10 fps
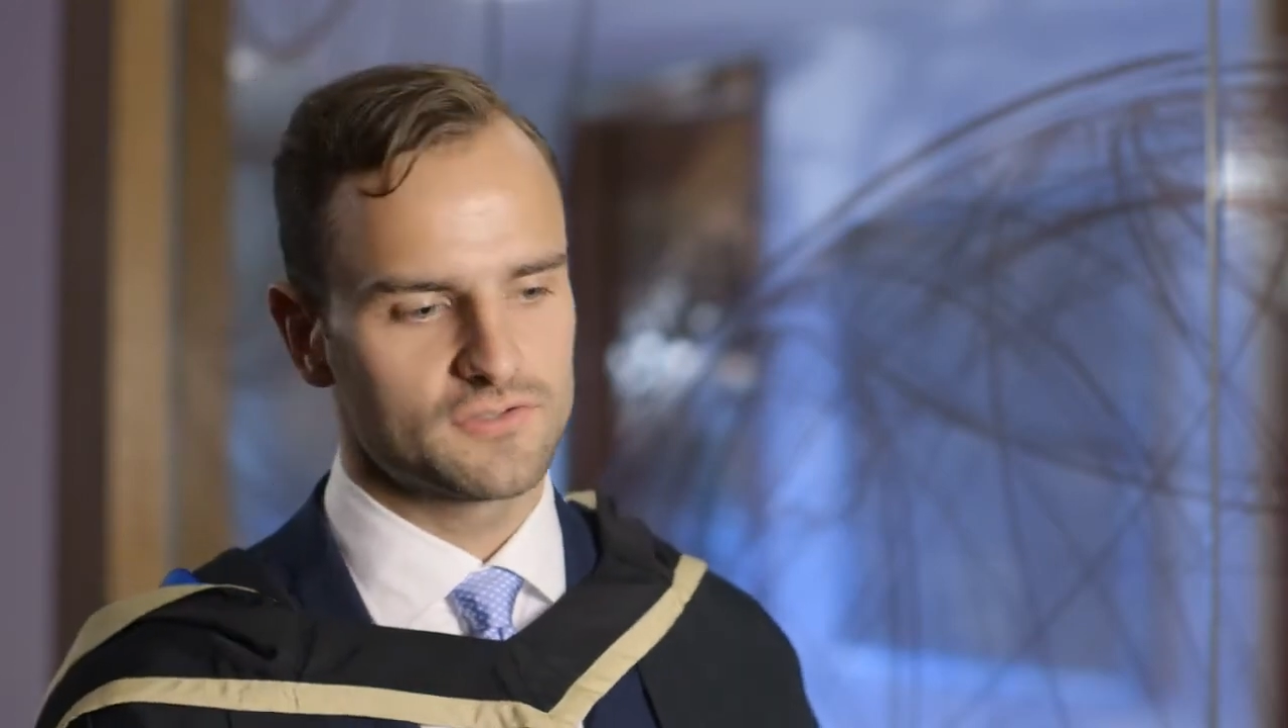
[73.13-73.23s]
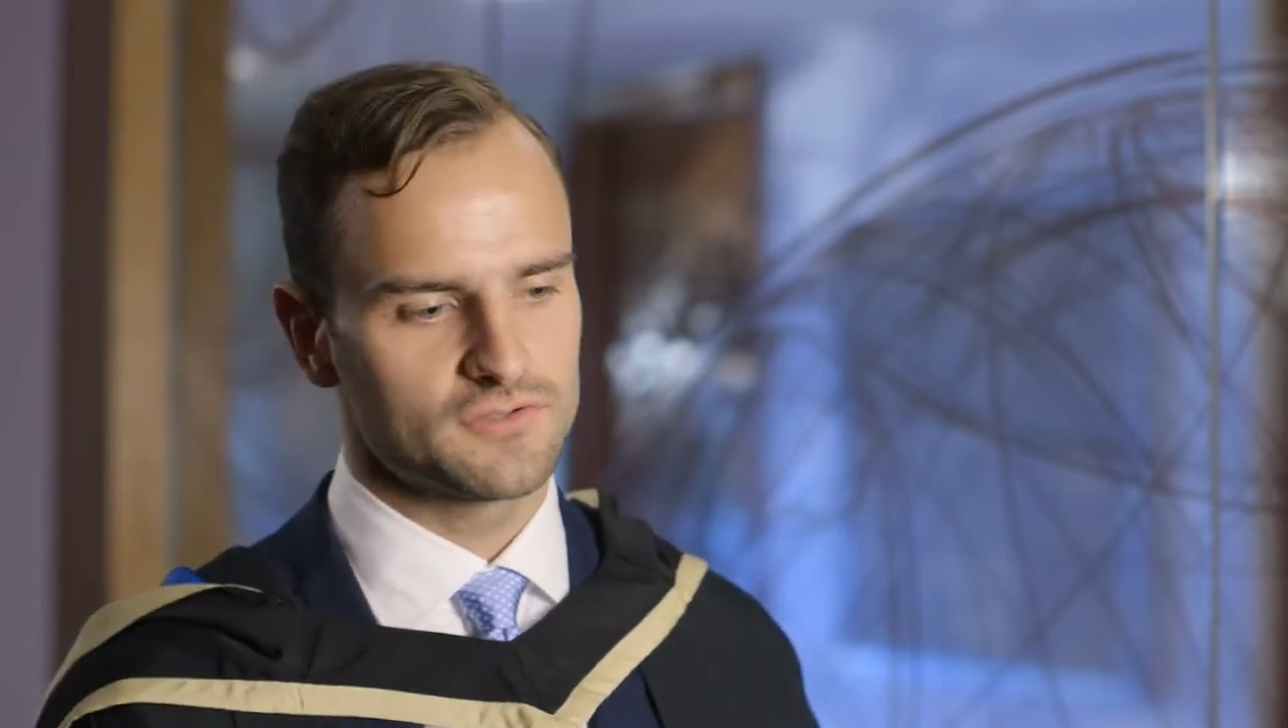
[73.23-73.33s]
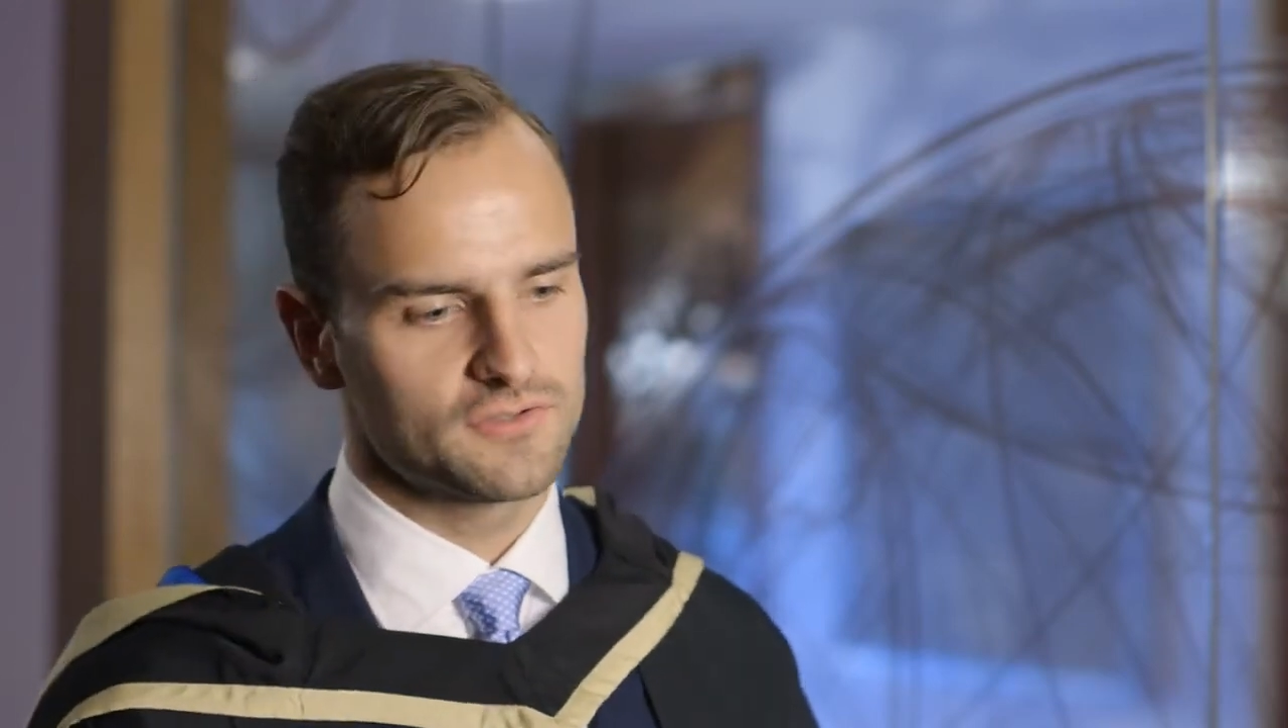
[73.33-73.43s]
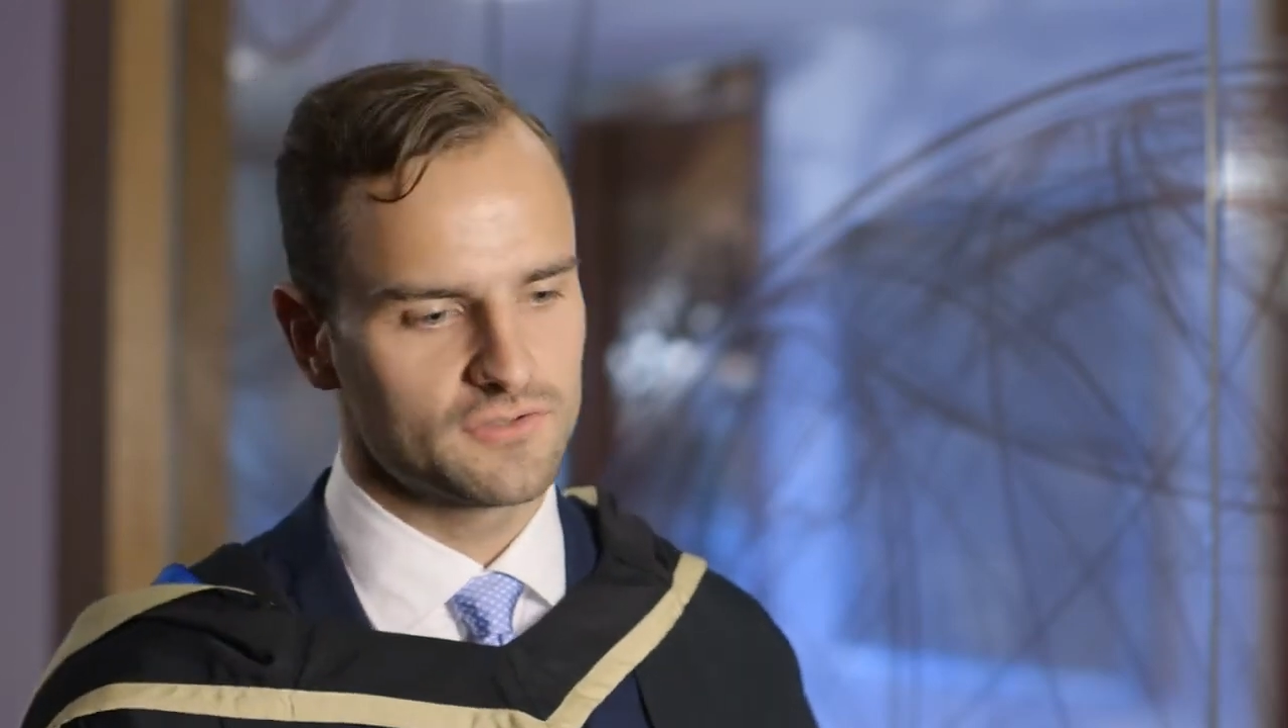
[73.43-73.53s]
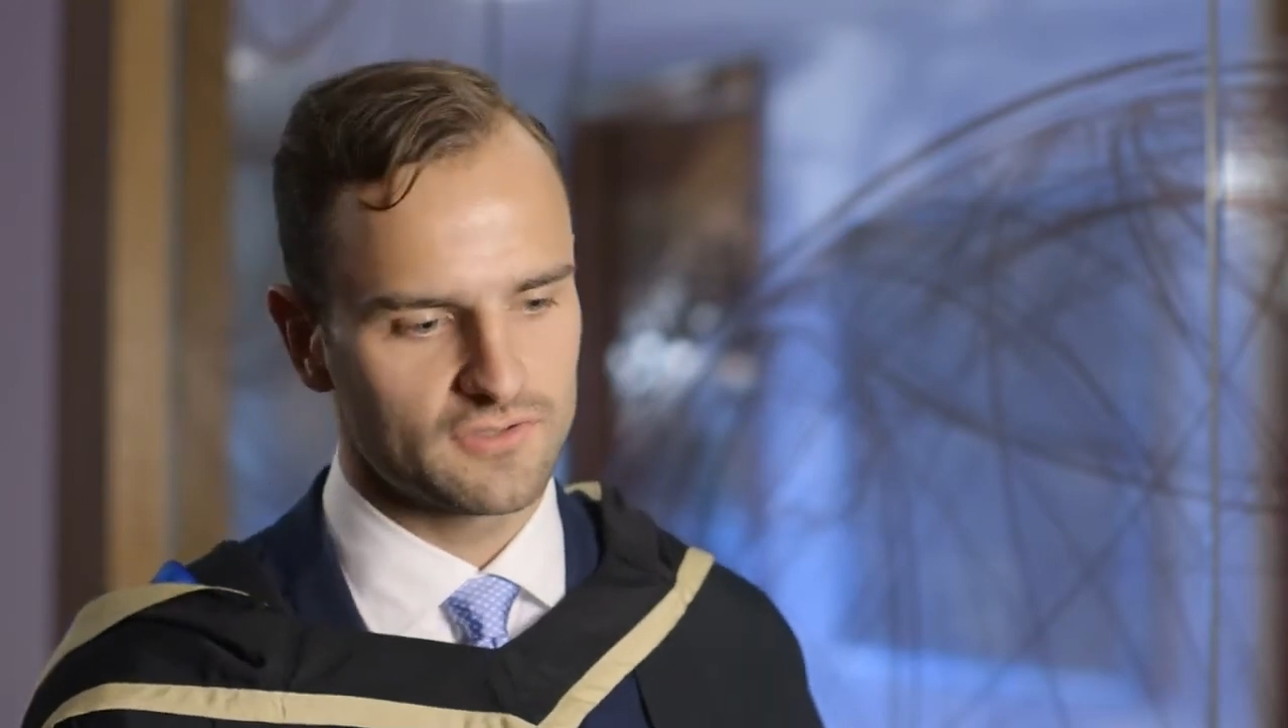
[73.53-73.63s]

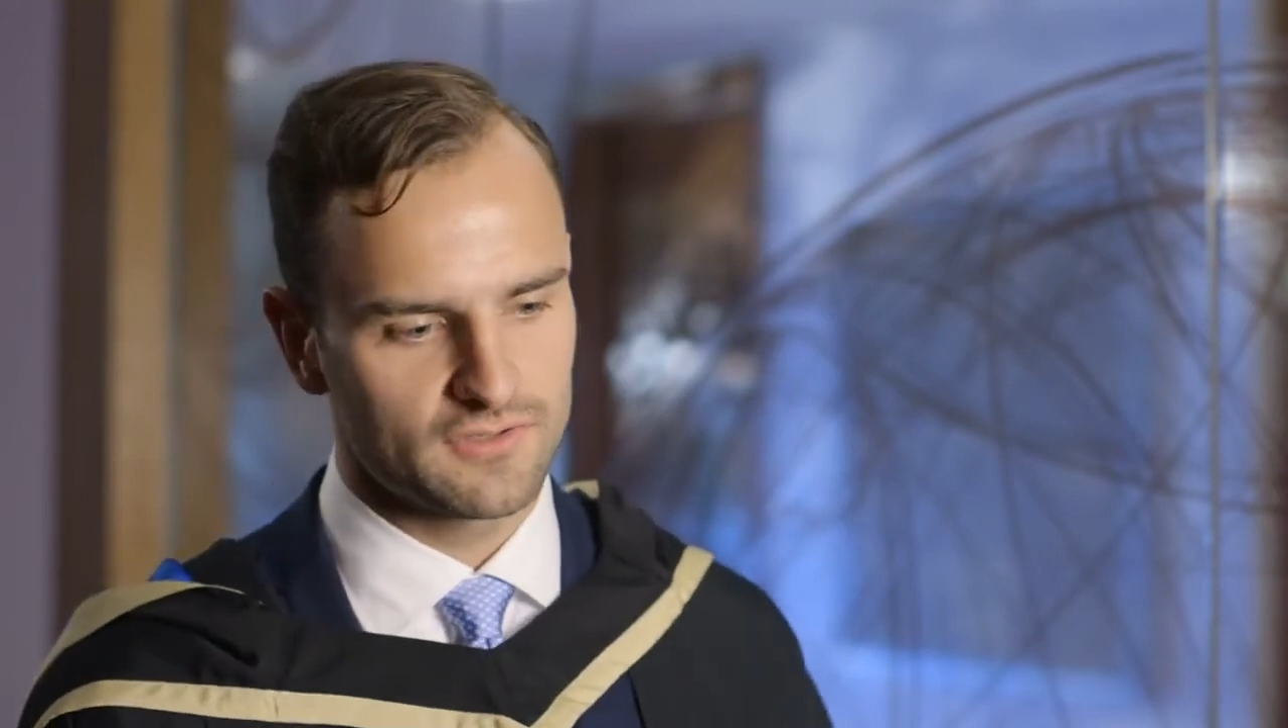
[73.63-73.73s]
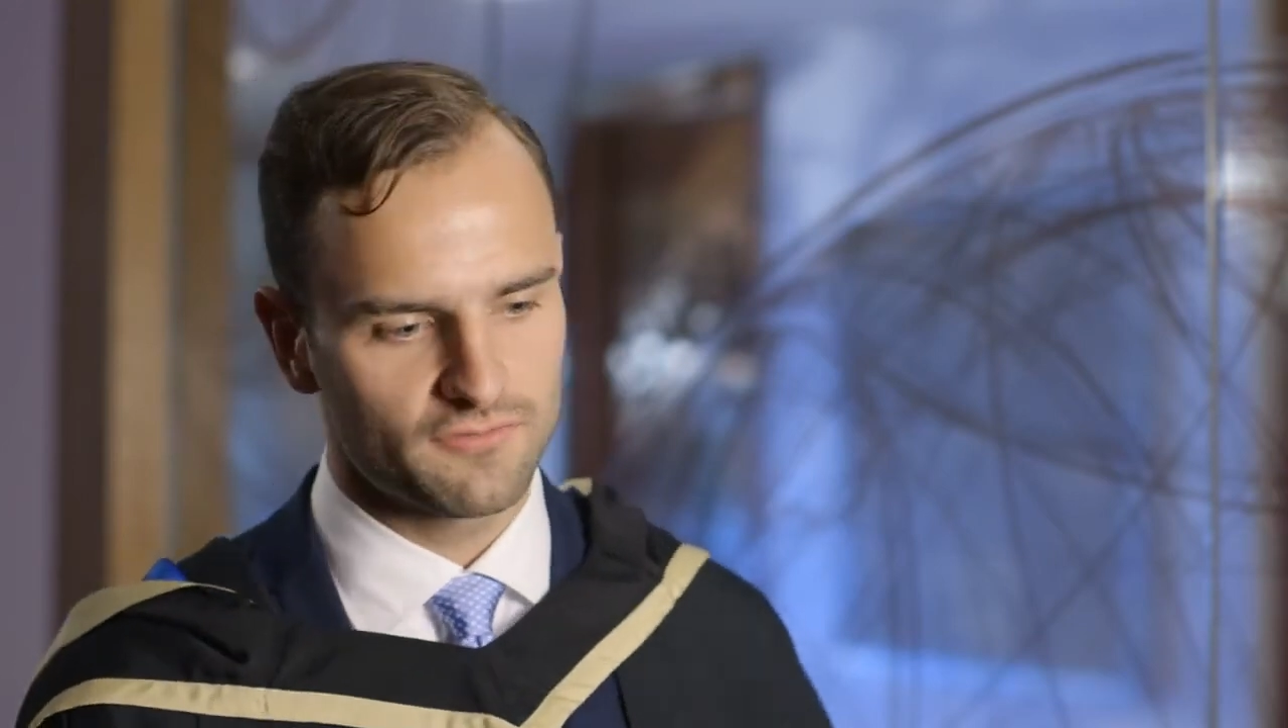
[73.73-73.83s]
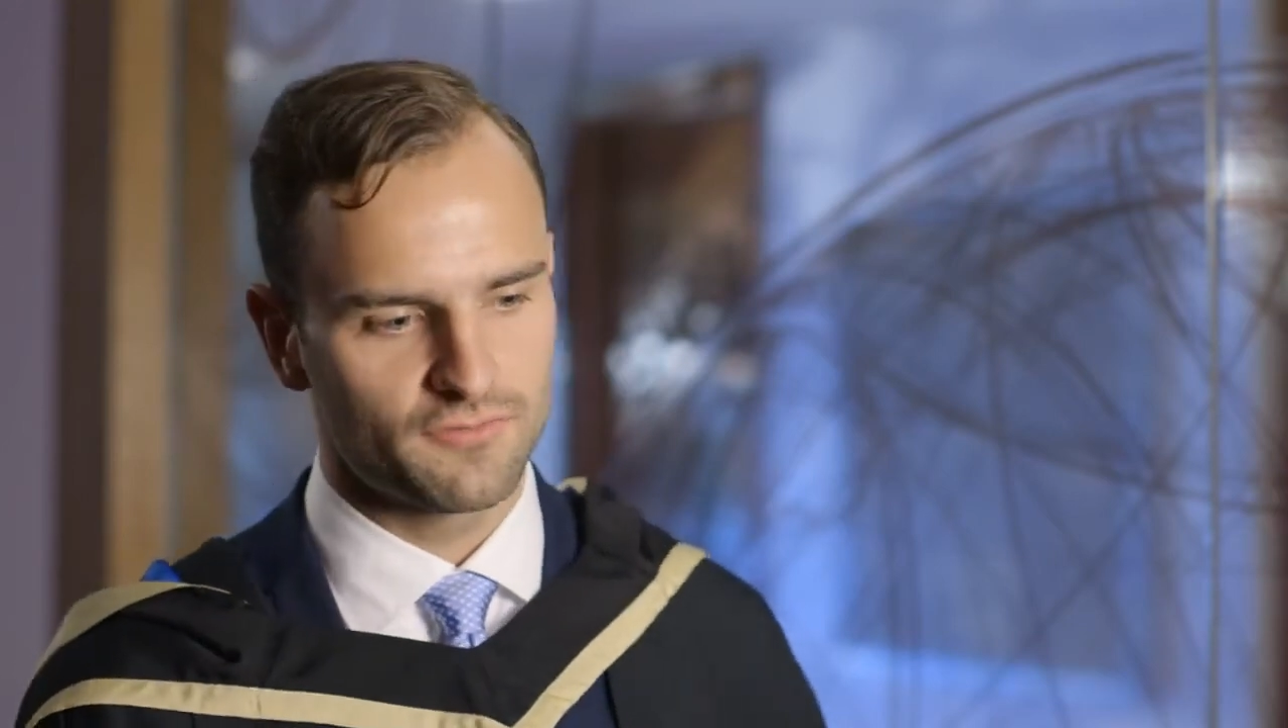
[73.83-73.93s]
to